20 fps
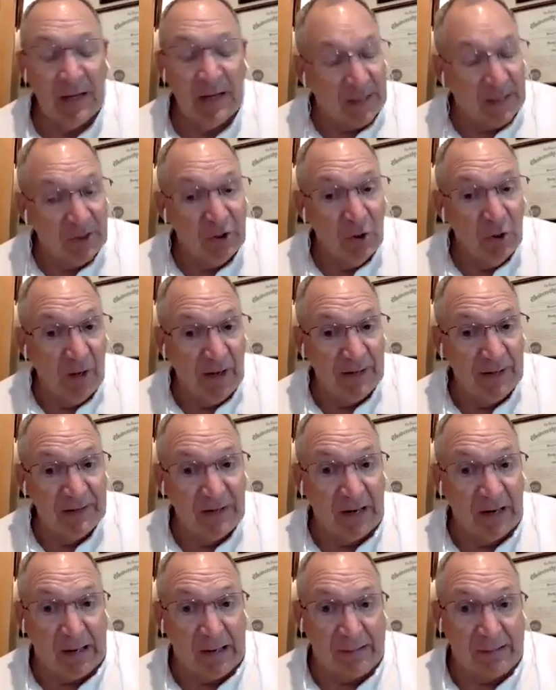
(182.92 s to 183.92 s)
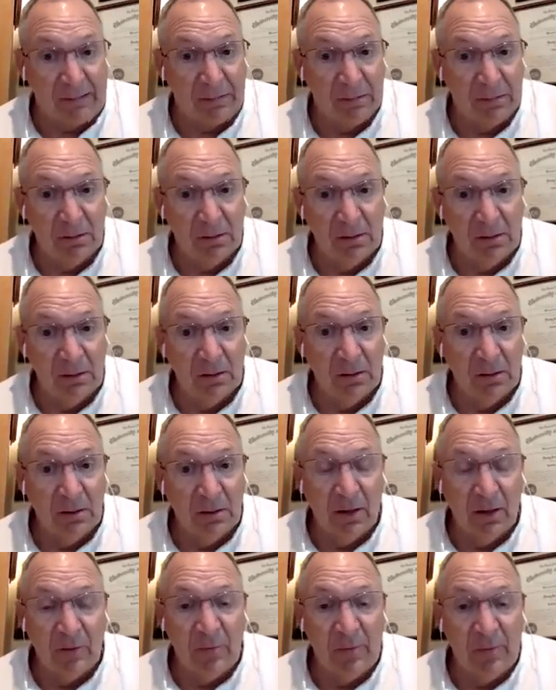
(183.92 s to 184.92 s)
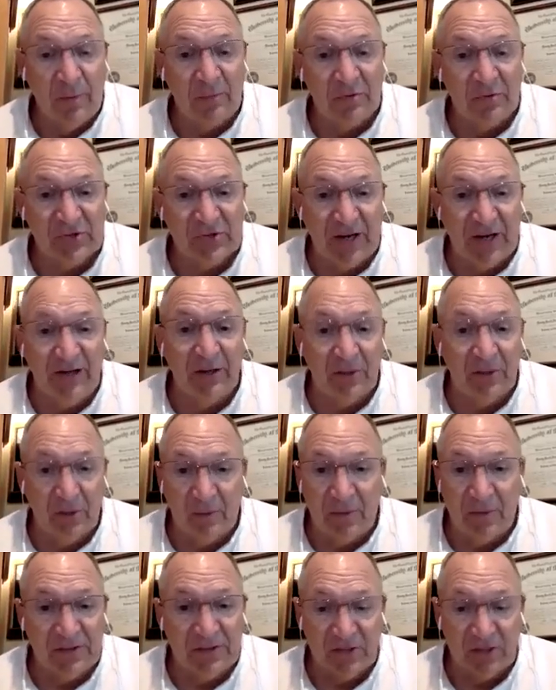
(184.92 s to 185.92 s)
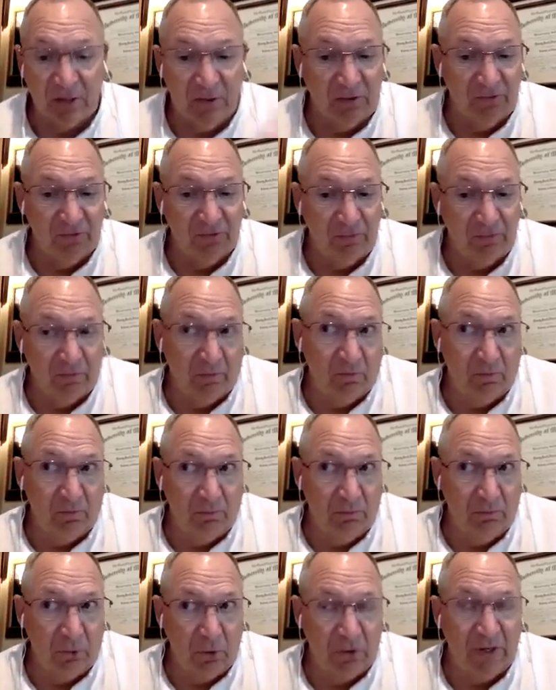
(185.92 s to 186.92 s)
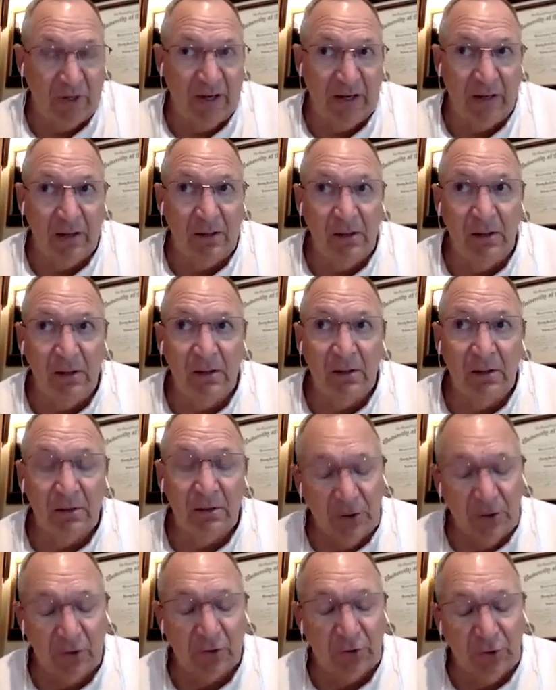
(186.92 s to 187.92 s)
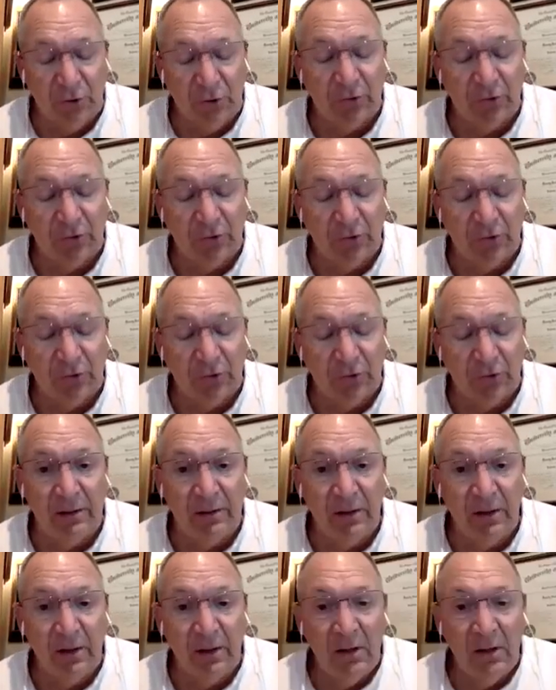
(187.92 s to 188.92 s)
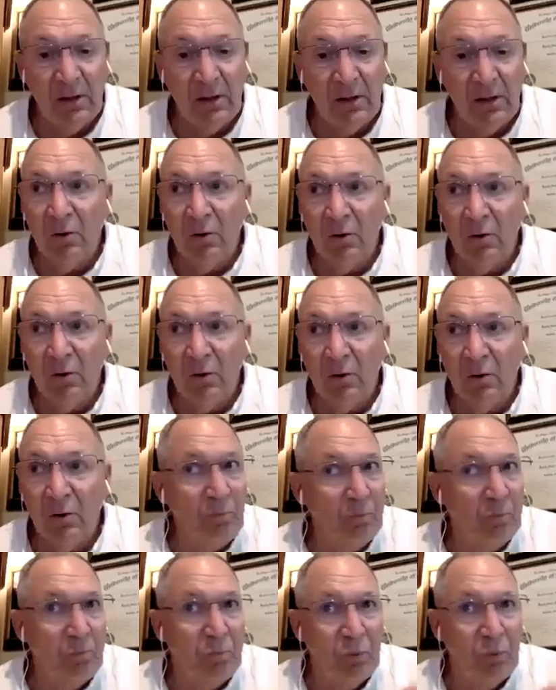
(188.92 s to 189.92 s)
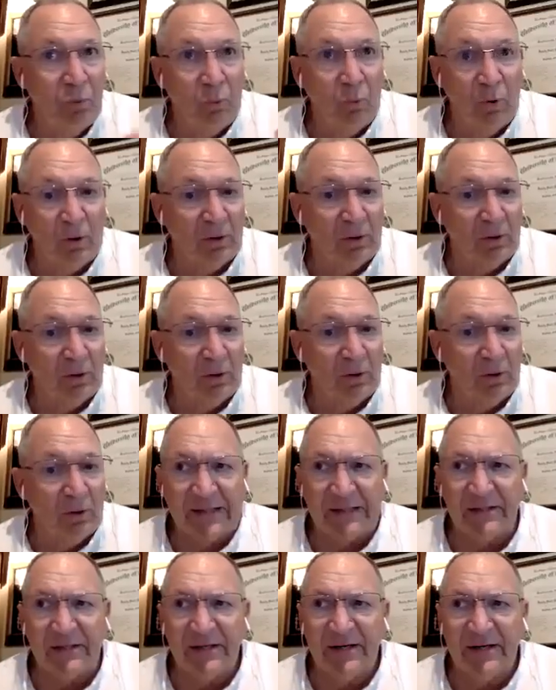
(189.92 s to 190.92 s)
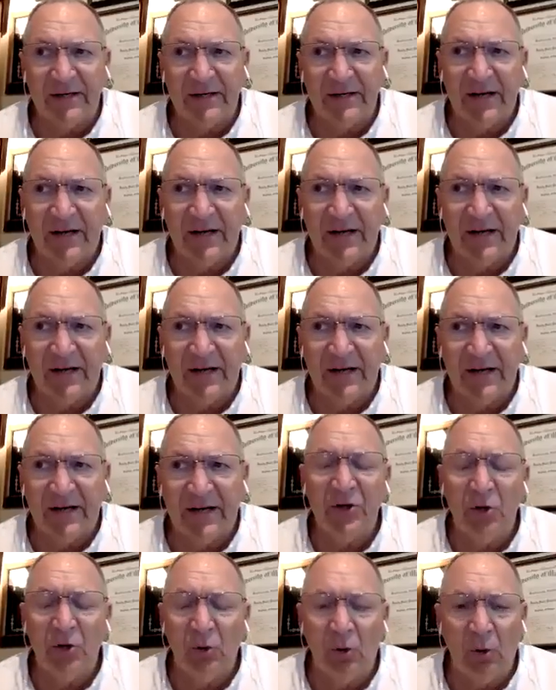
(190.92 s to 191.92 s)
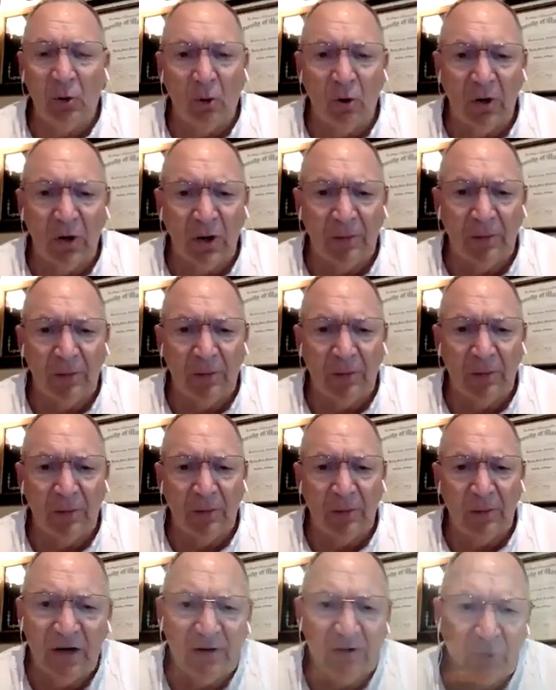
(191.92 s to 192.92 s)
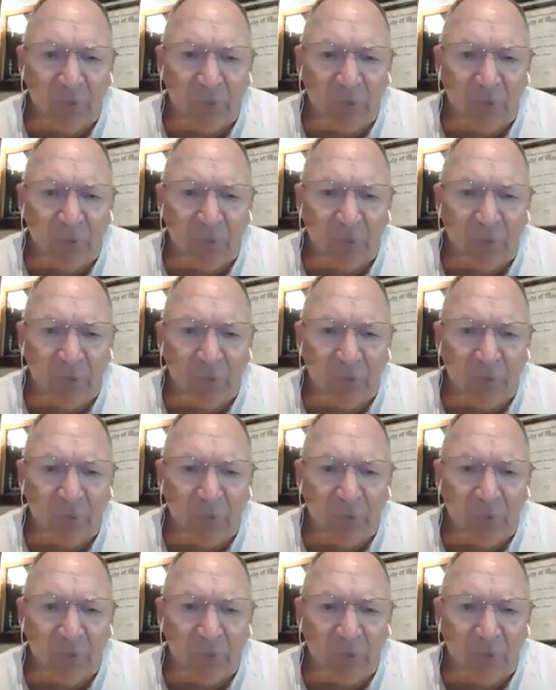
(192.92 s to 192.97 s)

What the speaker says: I knew I died. I remember saying to myself, okay, you're dead, but where are we going? And the next thing I knew, I woke up inside of a